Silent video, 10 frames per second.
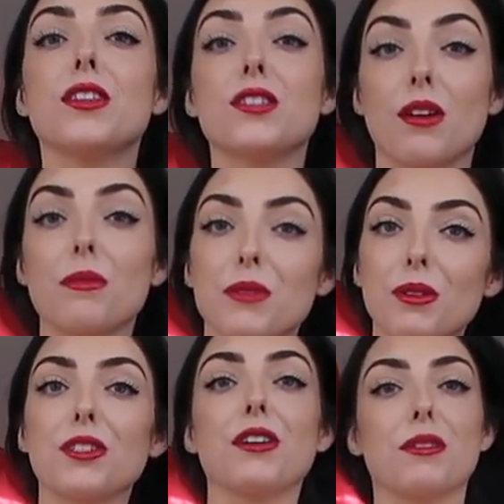So I'm
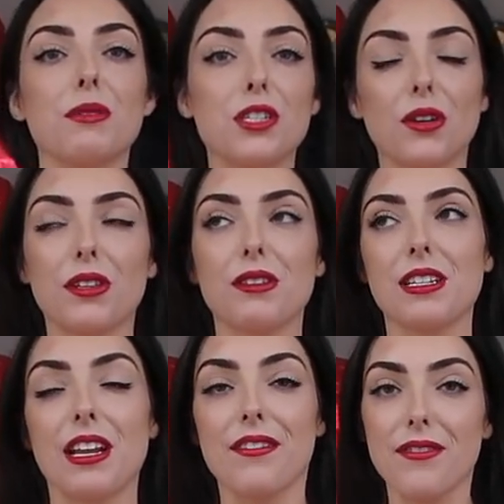not joking, we shot those
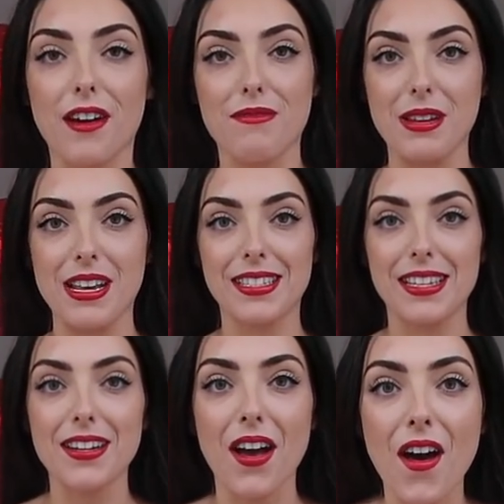in like five minutes,
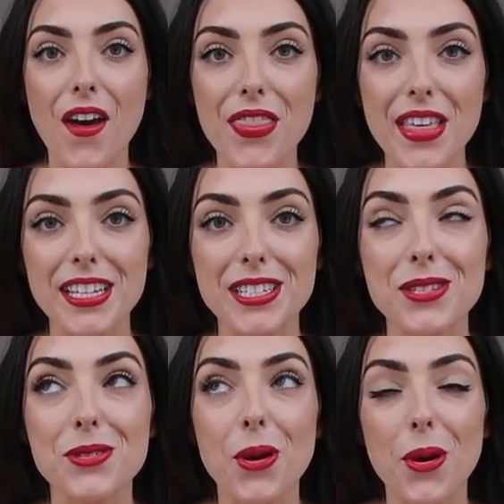and aren't they
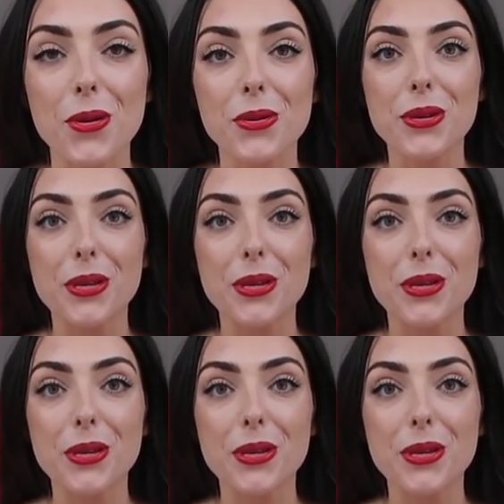so